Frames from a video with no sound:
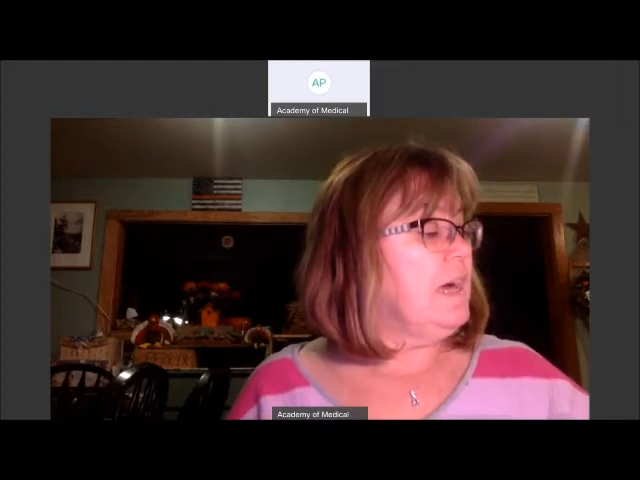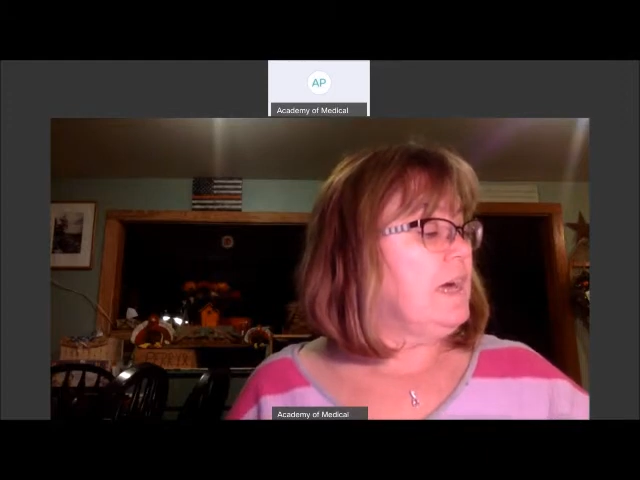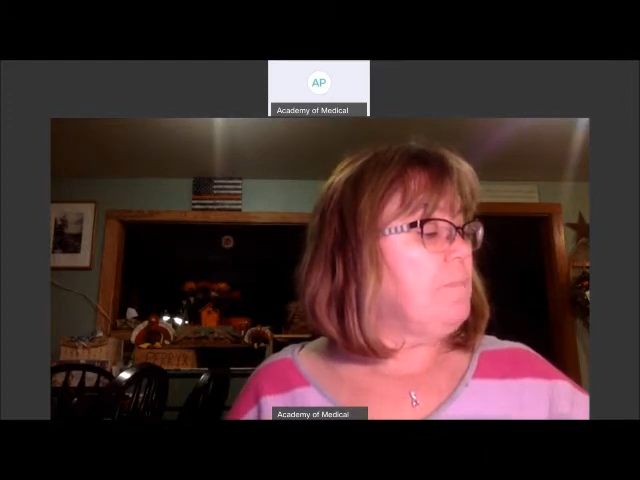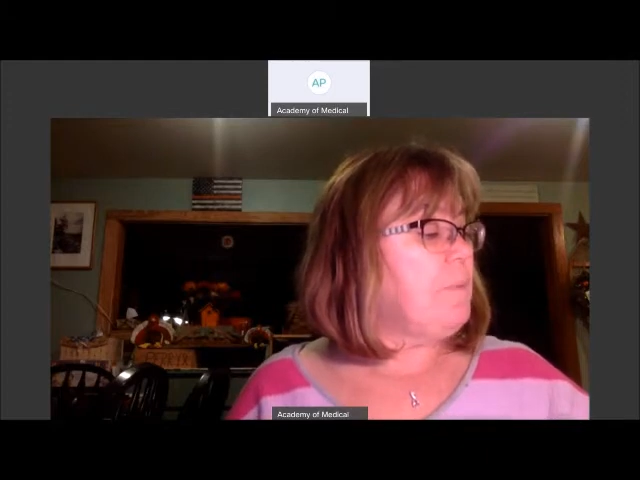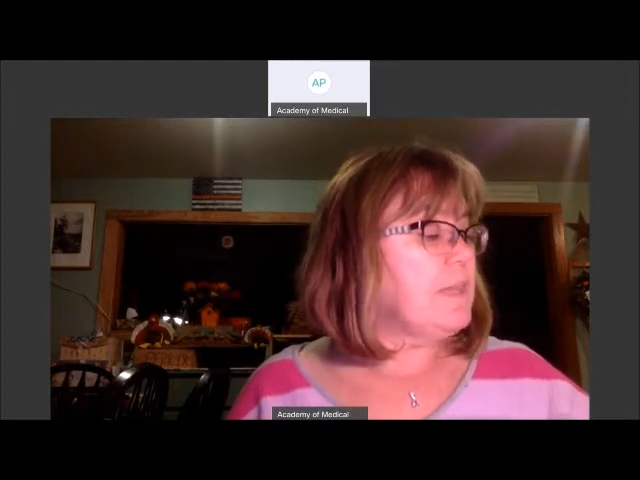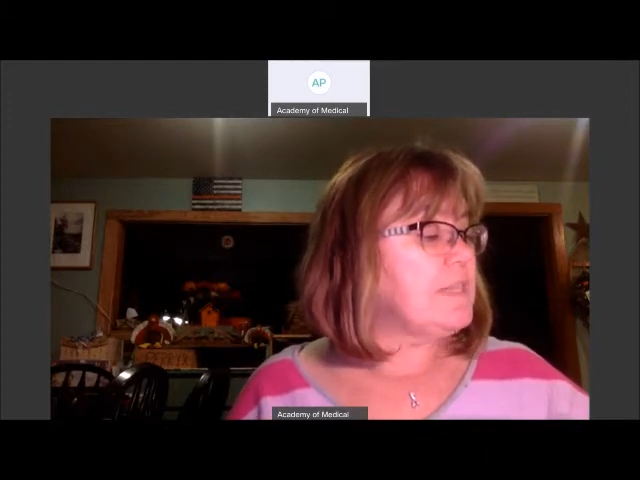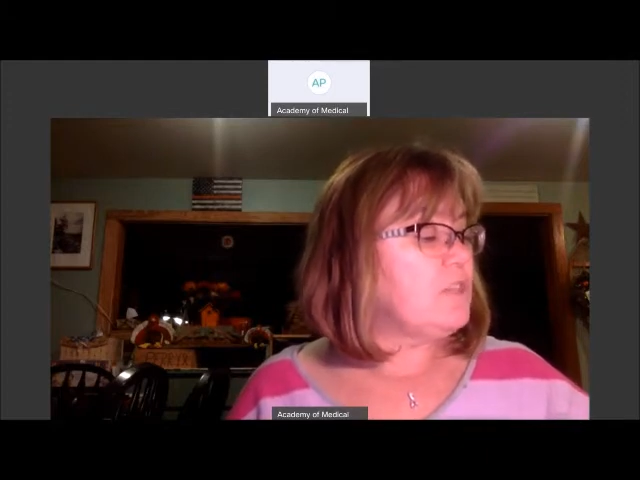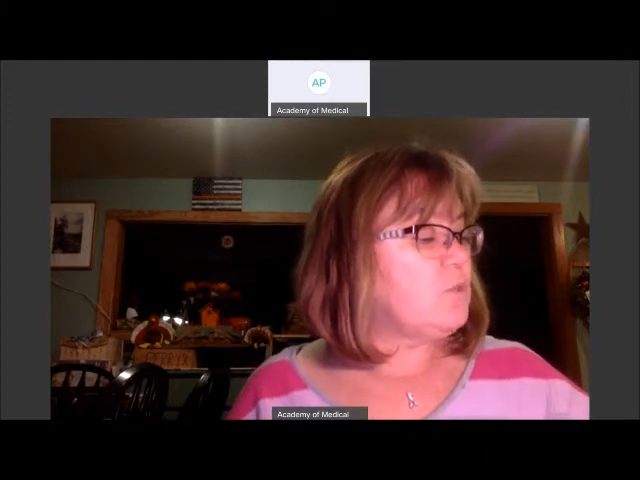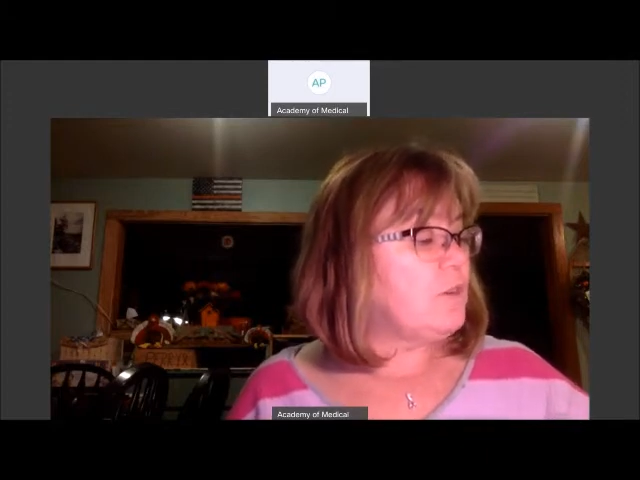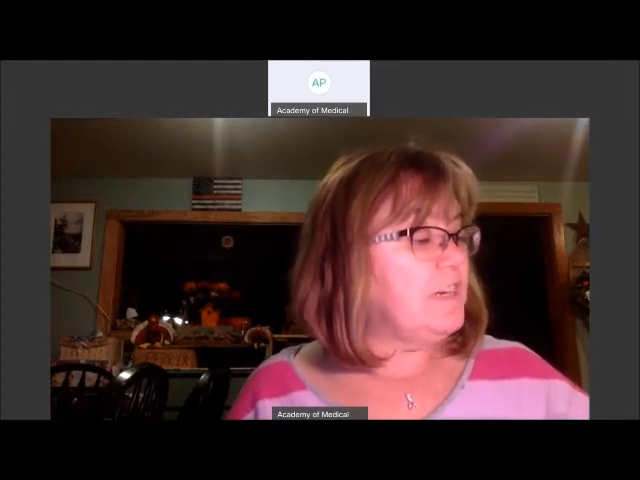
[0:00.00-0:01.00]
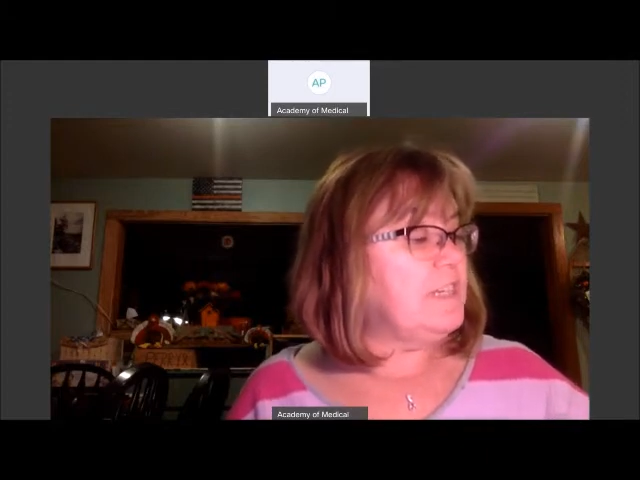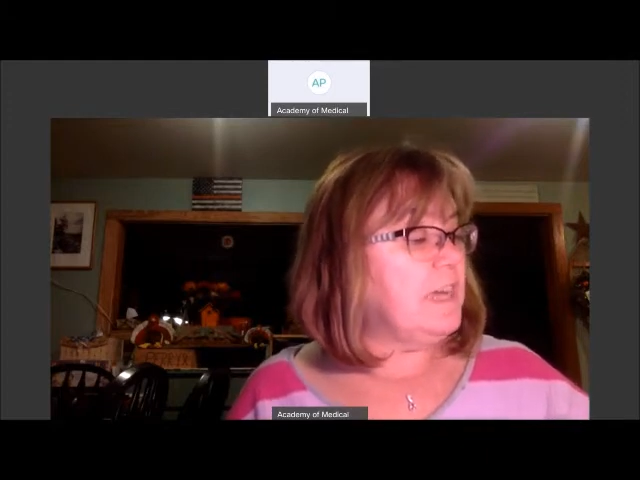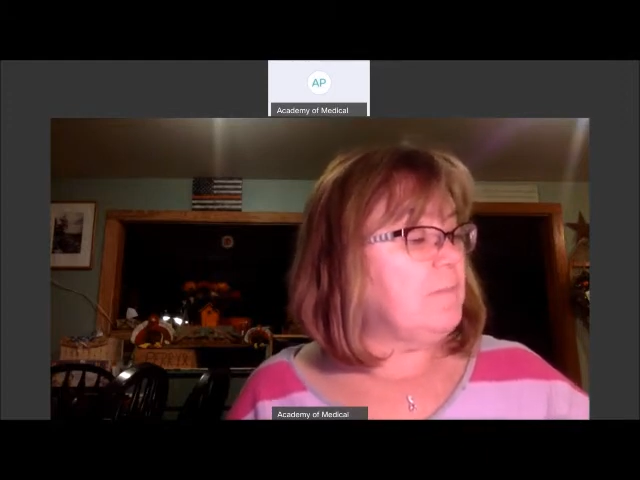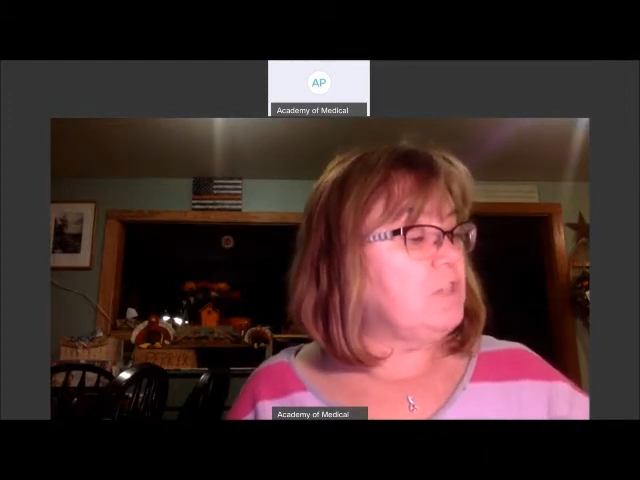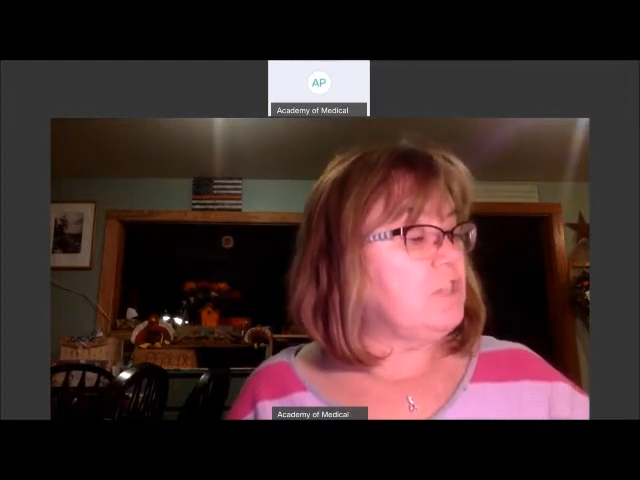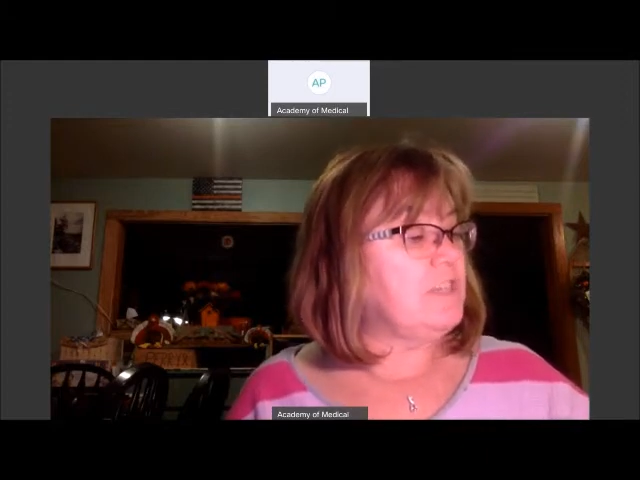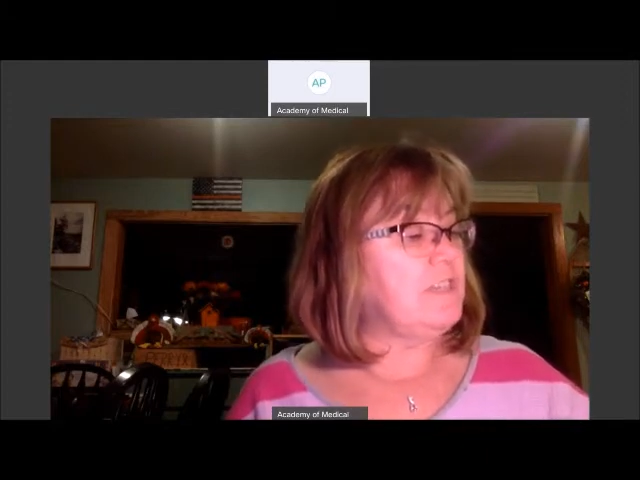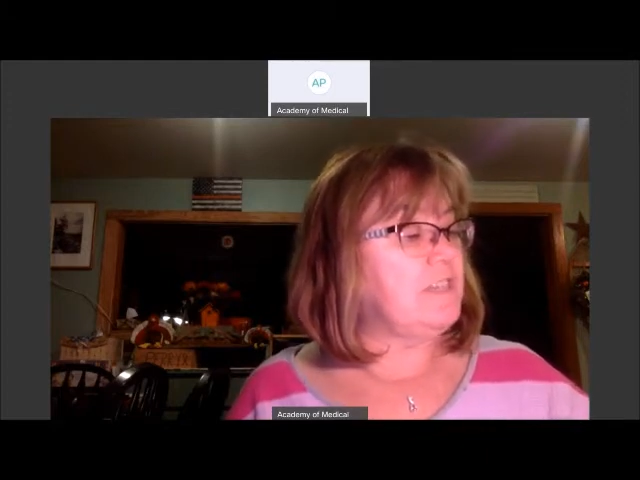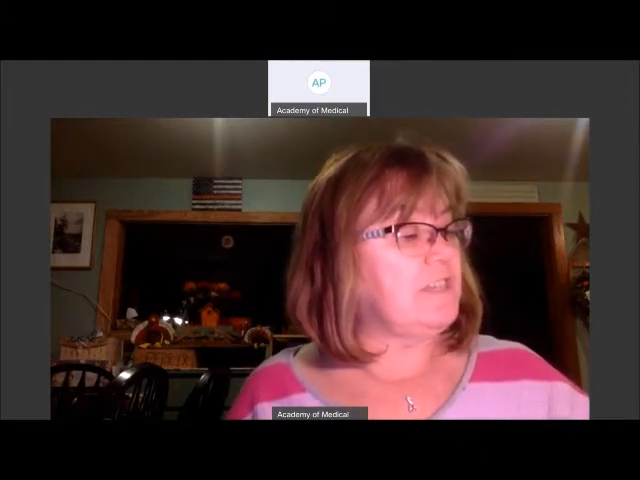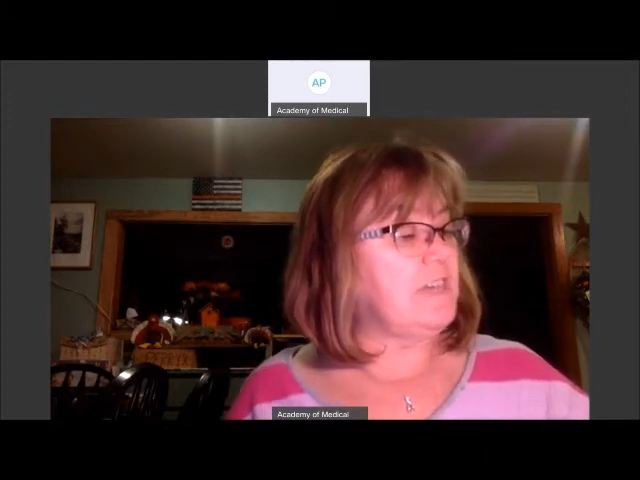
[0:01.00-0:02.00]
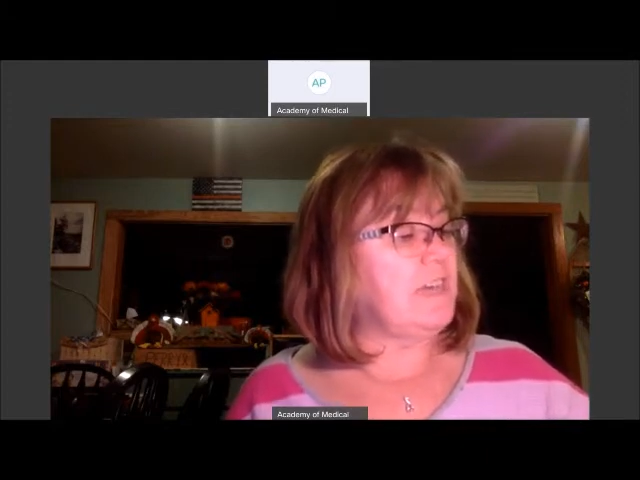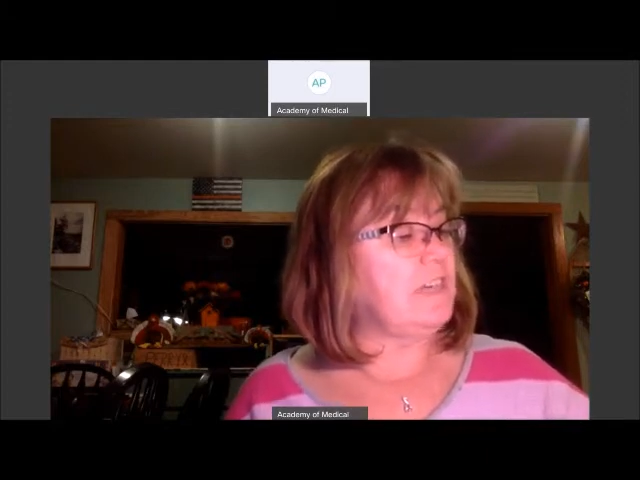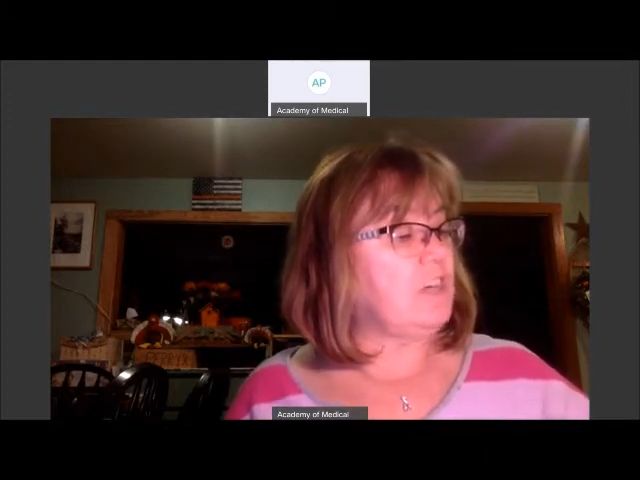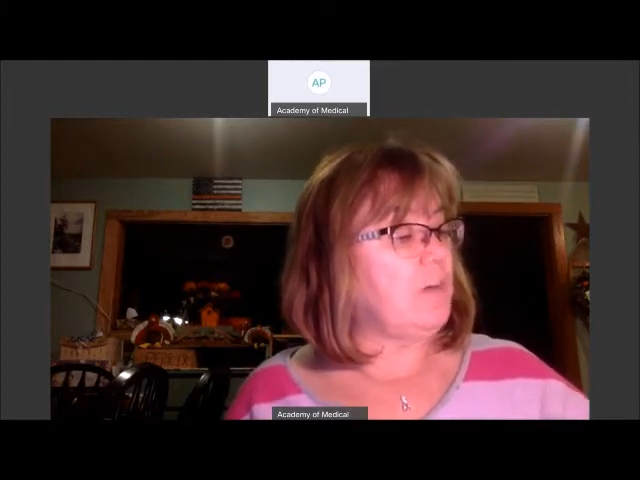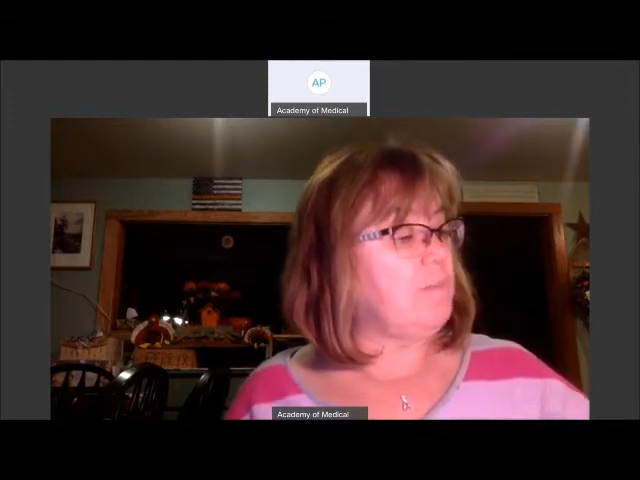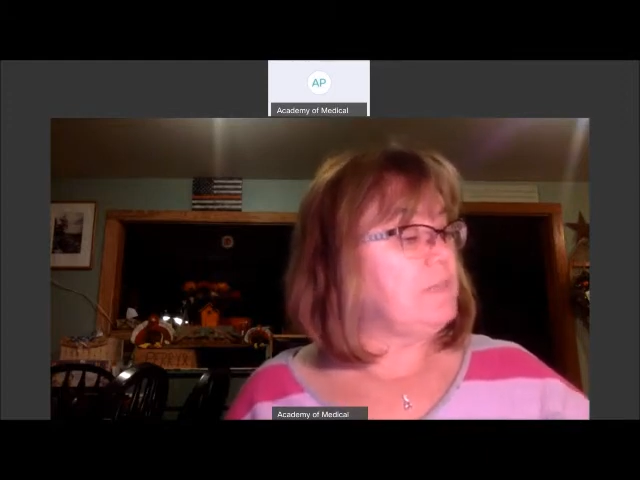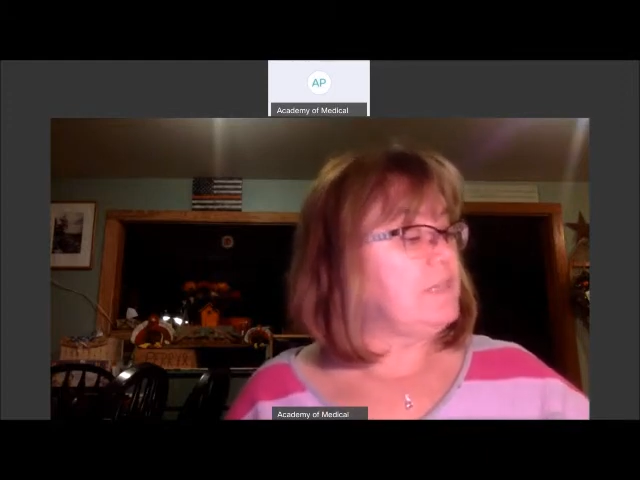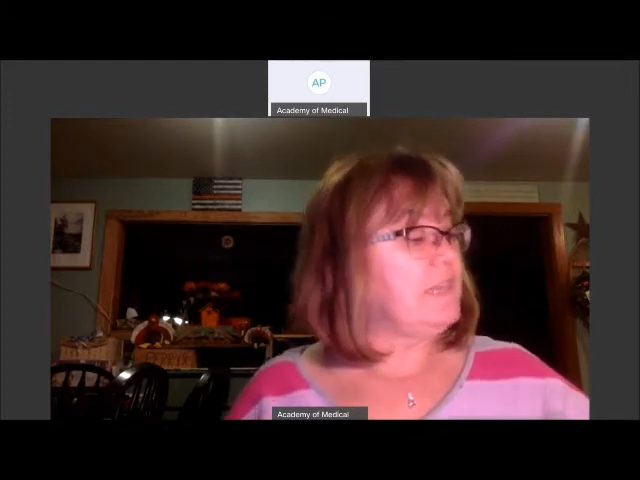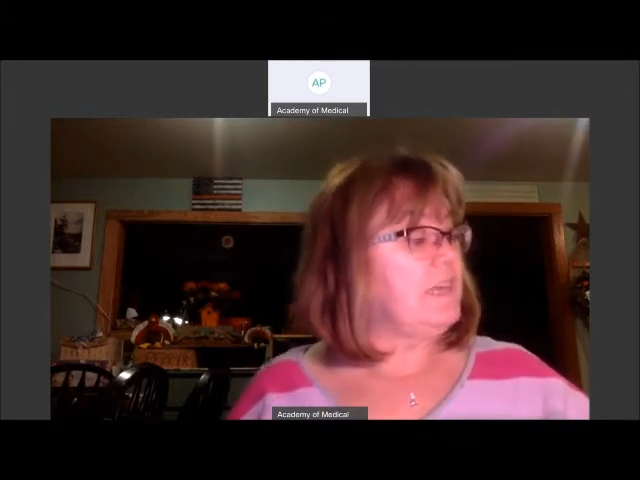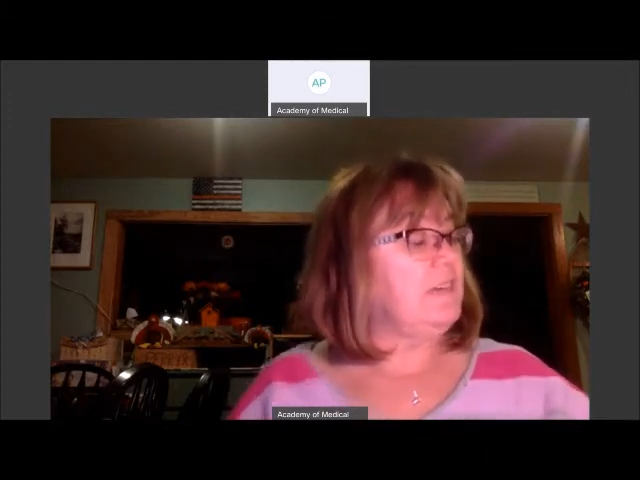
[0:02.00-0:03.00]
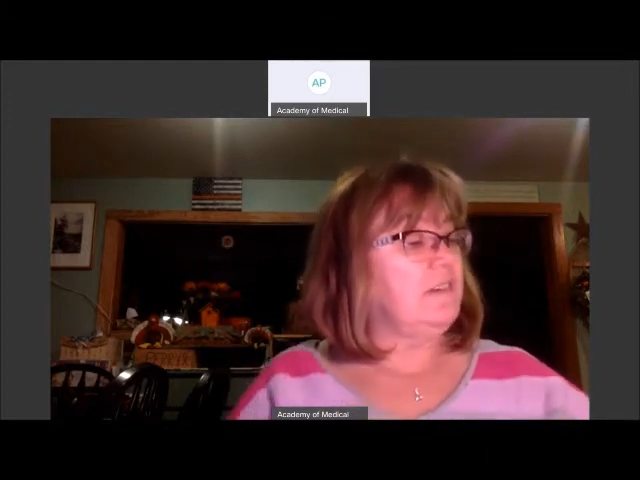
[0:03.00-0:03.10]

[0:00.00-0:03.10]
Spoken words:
Compensatory damages designed to compensate